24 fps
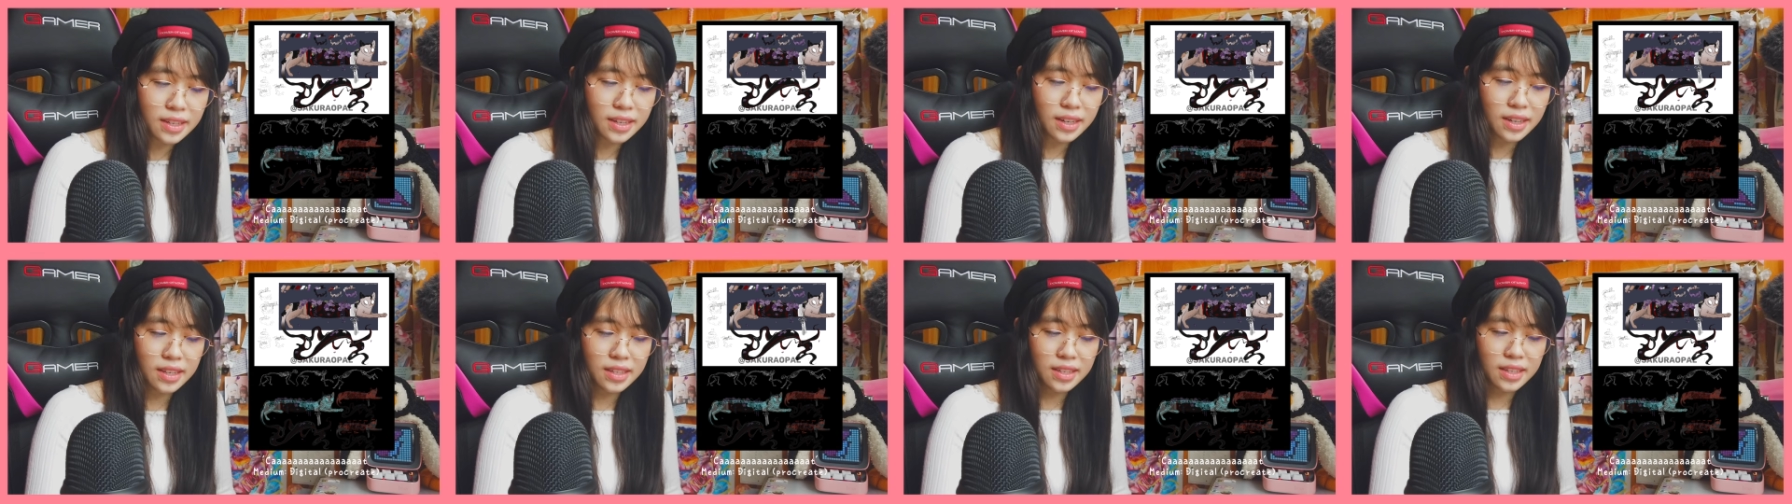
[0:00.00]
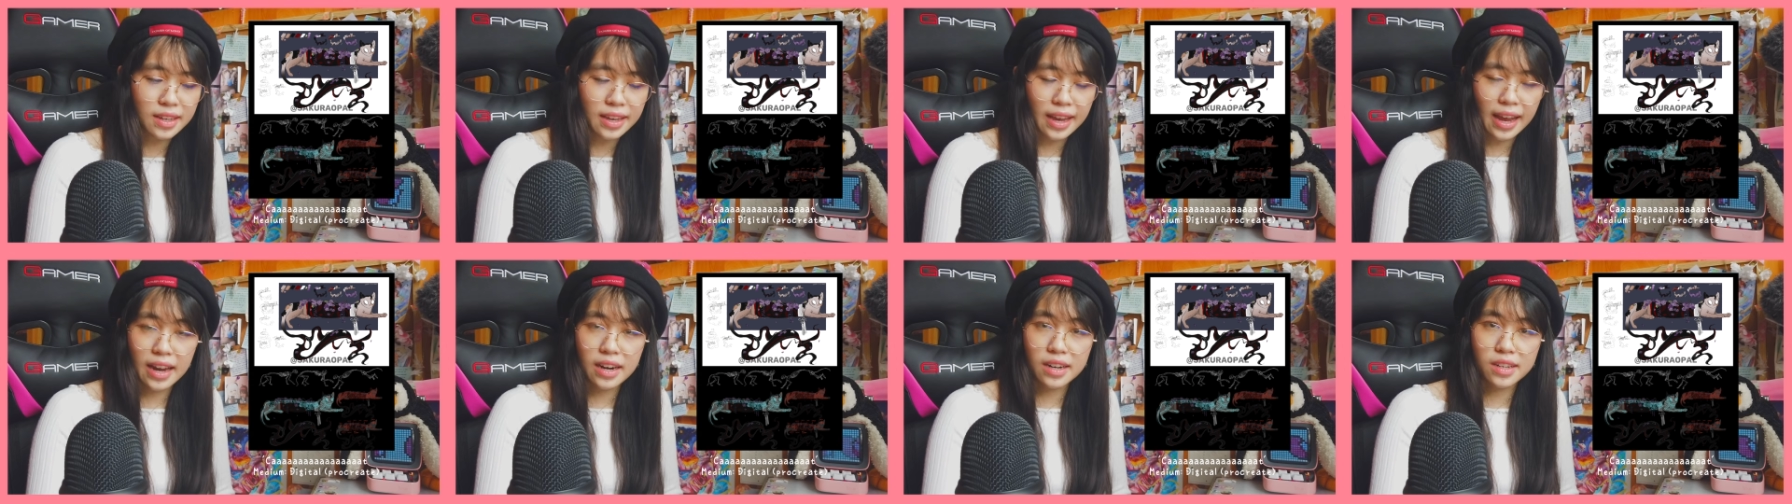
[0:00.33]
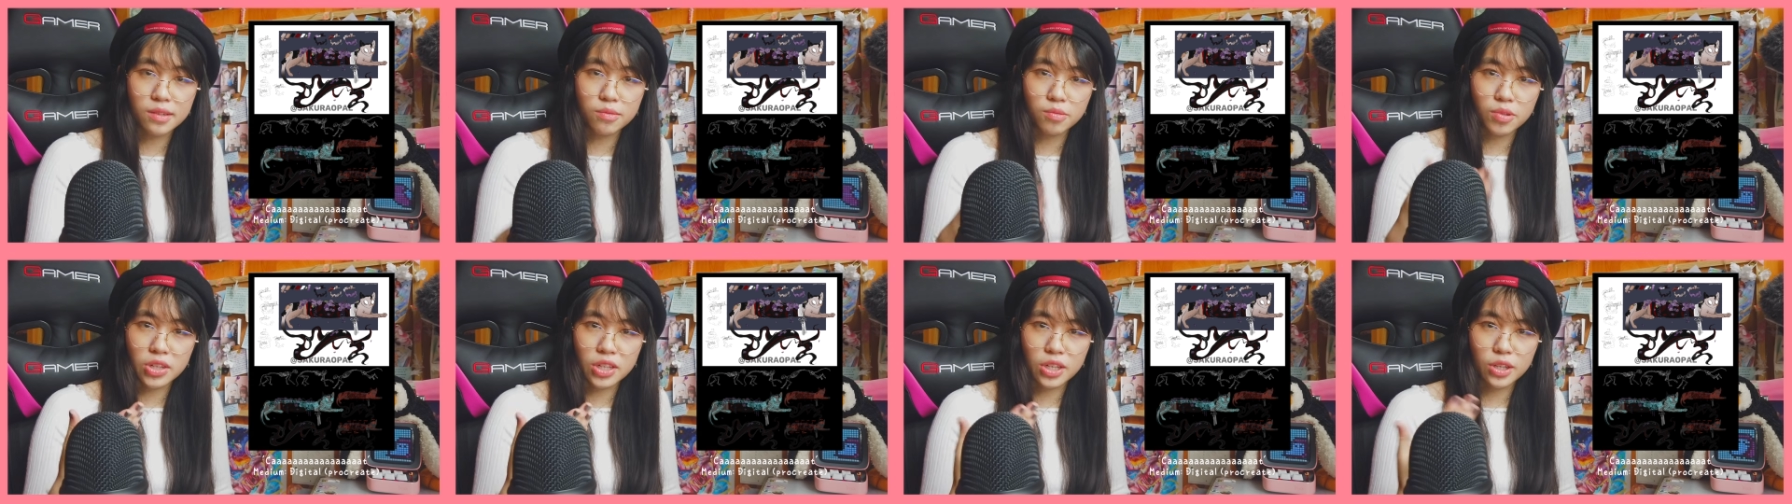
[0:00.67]
because the cat
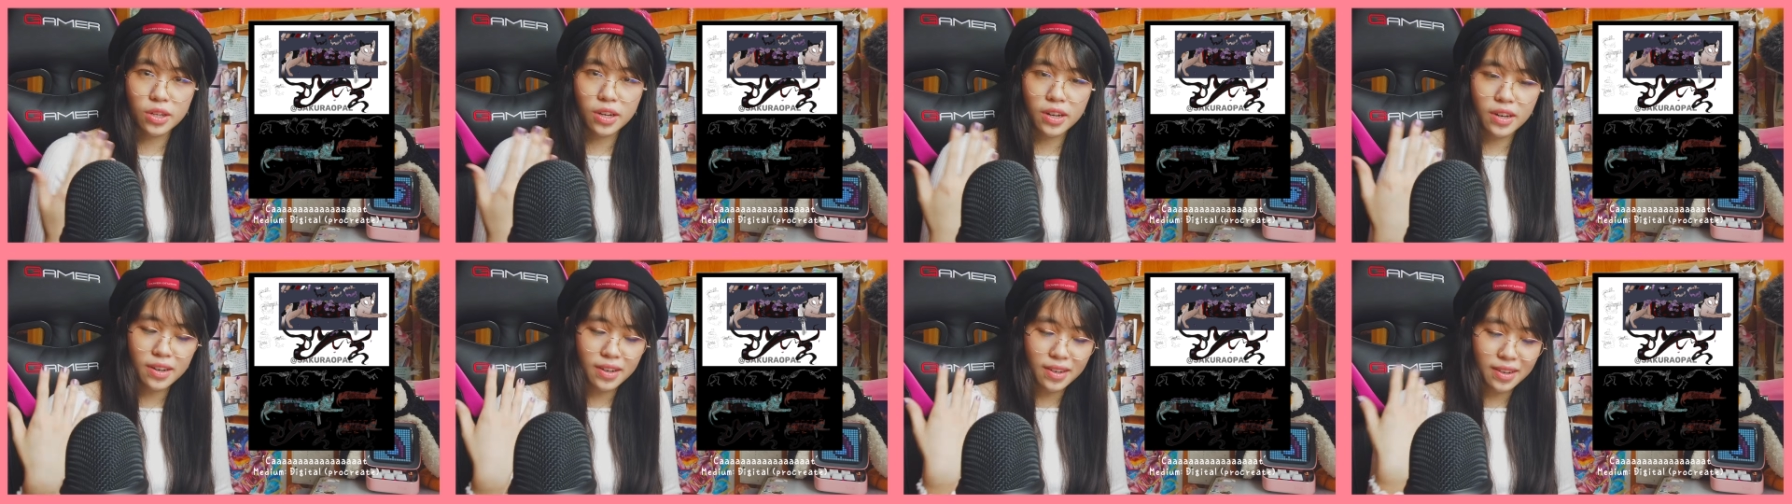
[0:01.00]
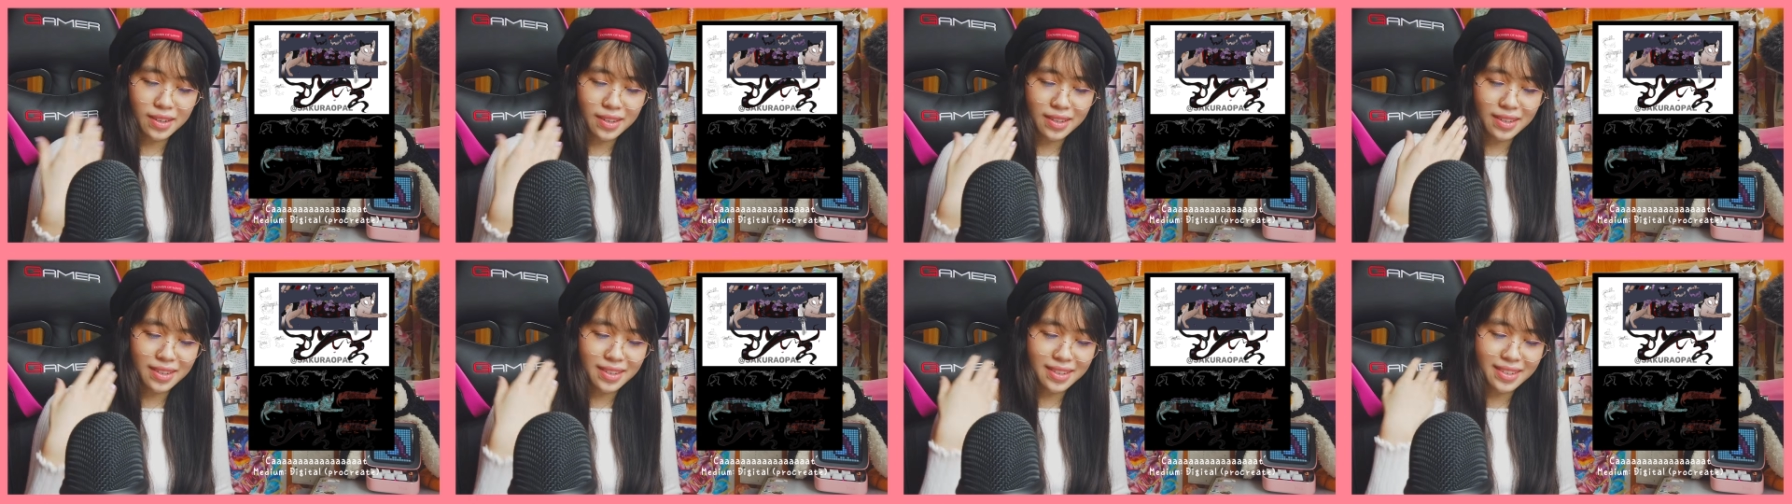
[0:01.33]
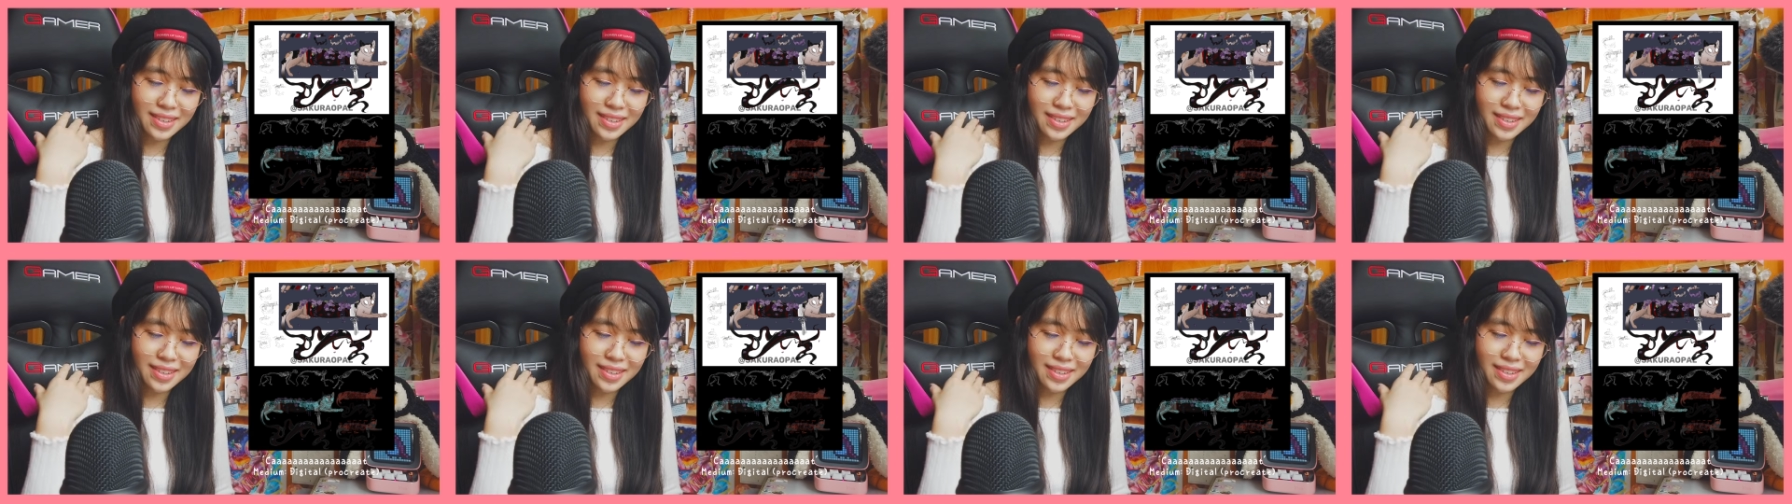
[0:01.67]
is really long.